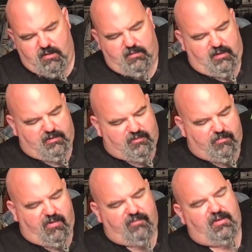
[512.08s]
Next up,
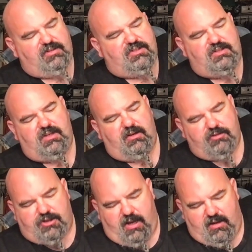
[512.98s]
we have a Steel
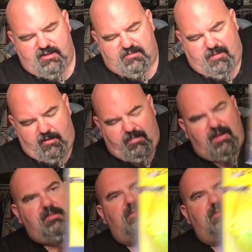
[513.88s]
Shad spinnerbait.